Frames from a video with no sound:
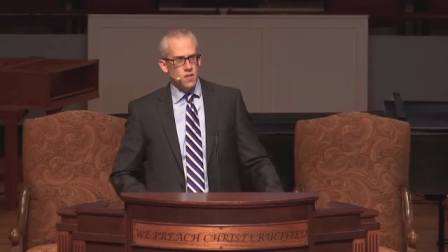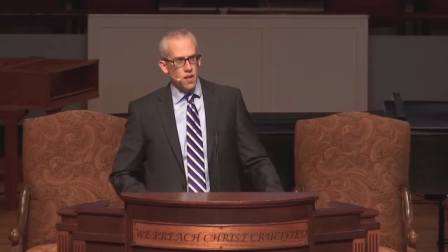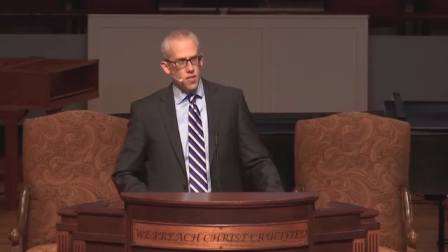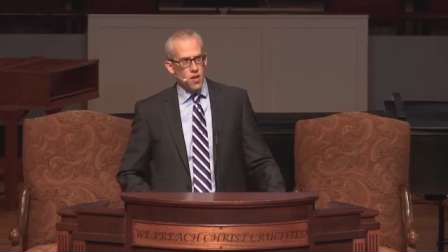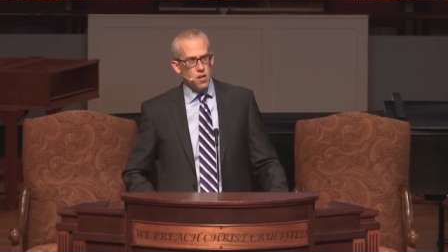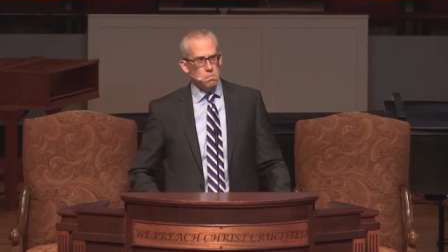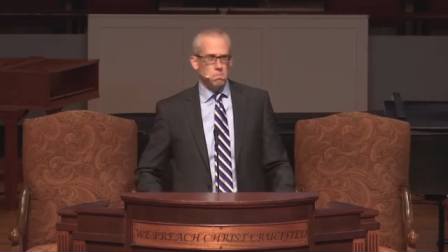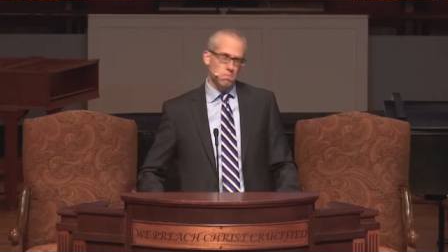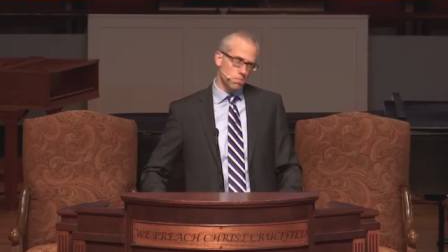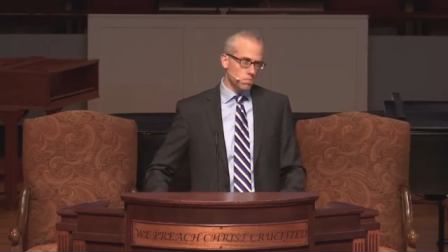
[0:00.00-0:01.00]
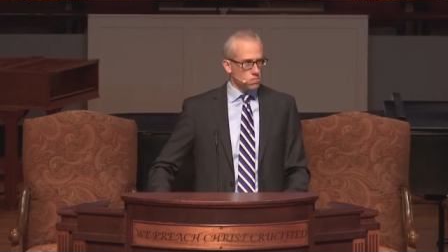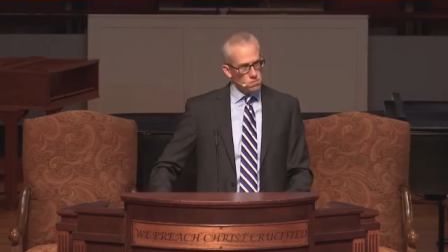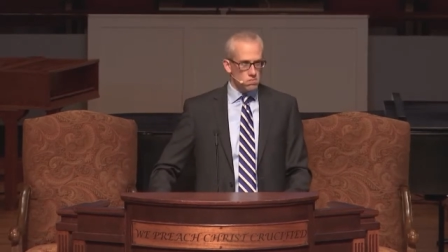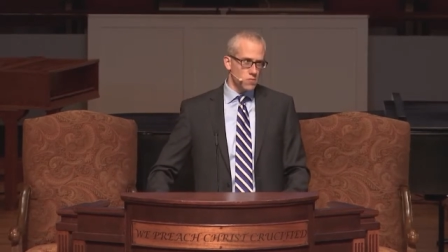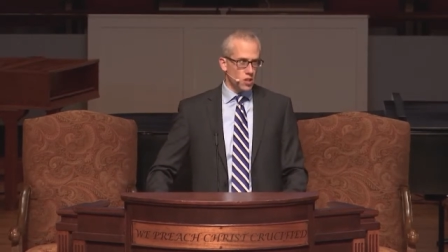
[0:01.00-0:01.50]
I thought,
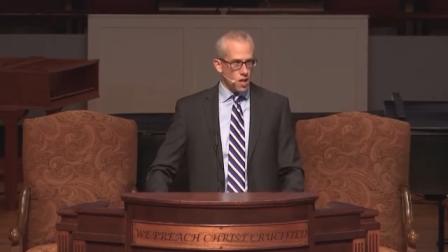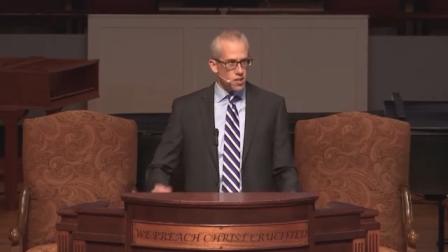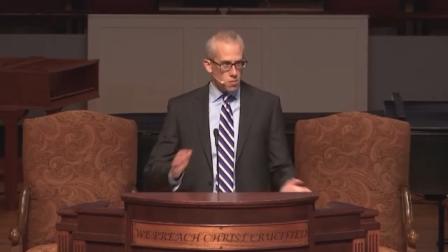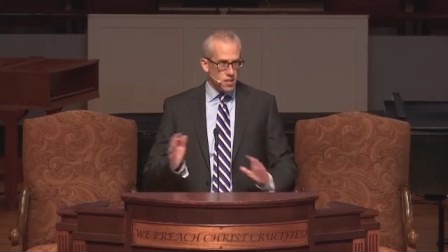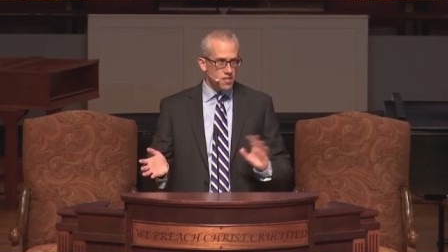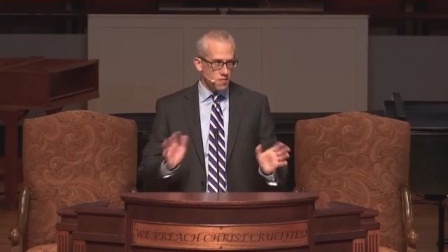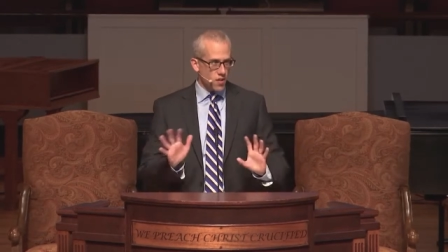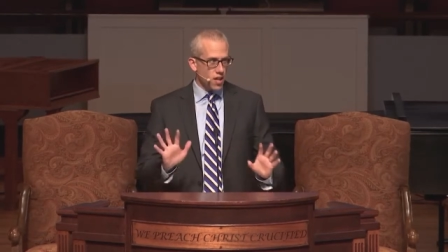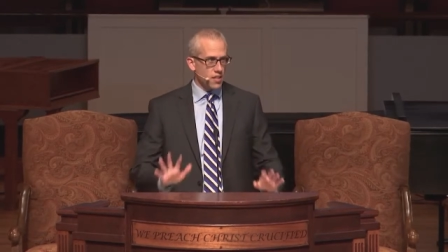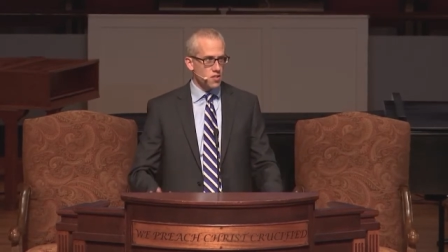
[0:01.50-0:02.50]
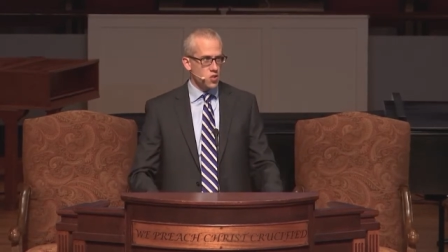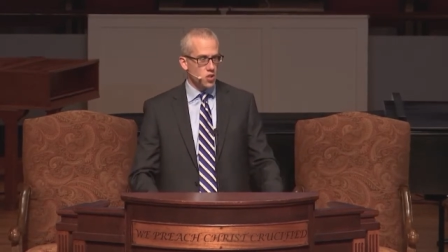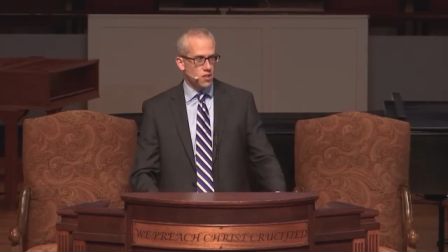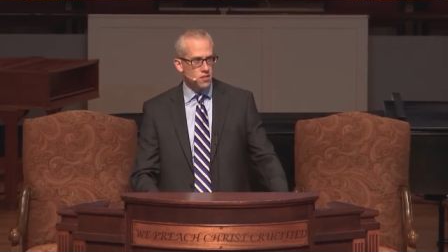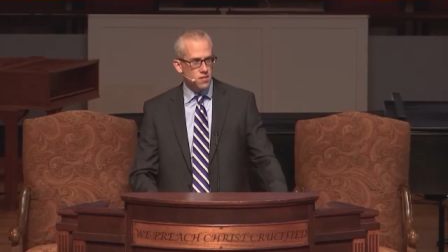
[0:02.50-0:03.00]
you got human and divine, that's
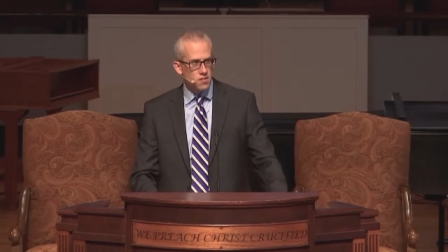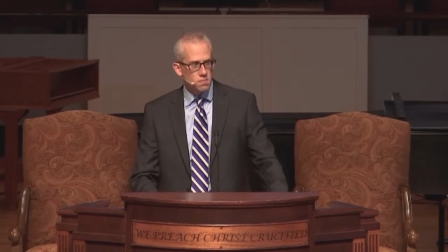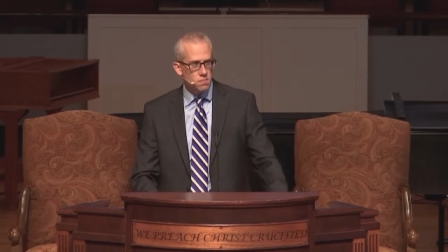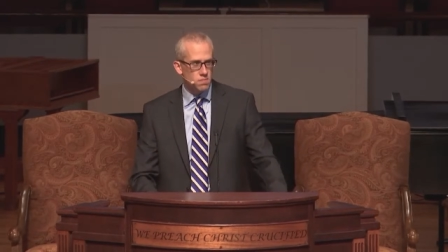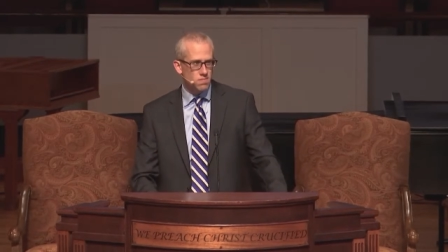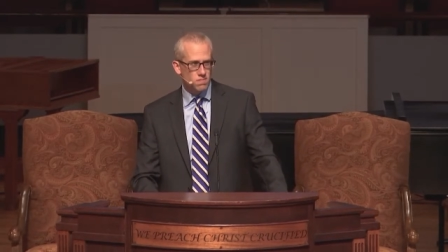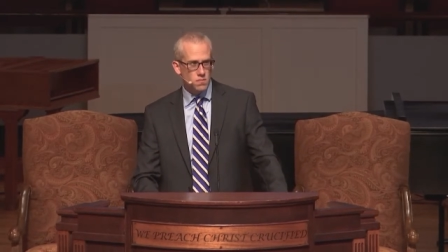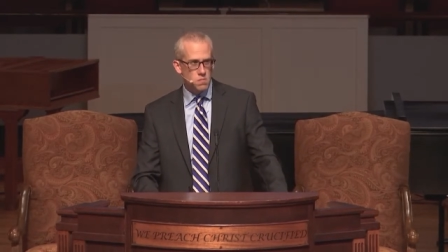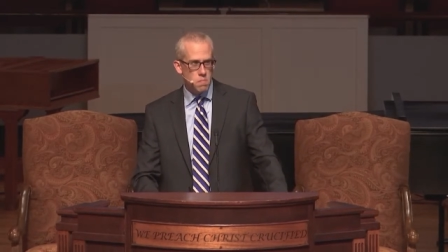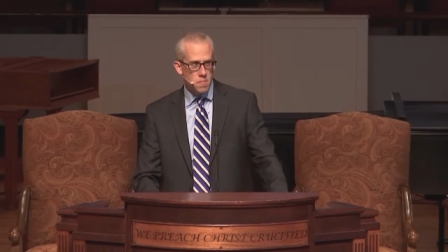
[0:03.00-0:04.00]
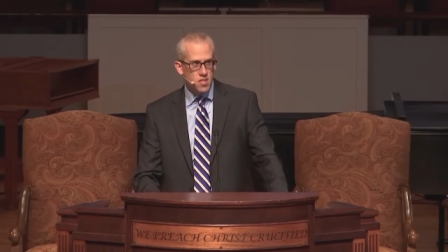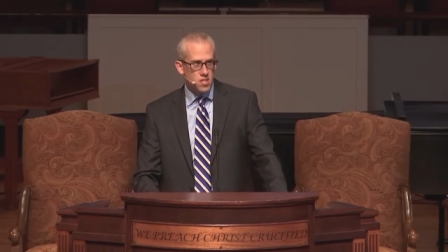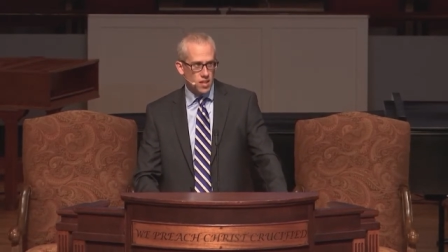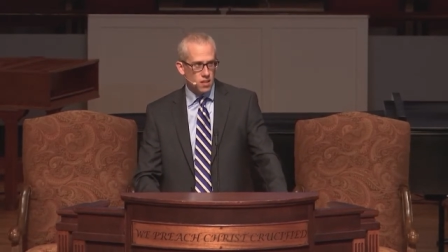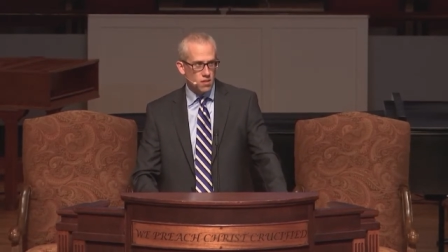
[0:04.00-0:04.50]
good.
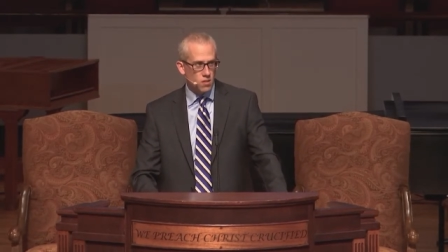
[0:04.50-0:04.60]
Missing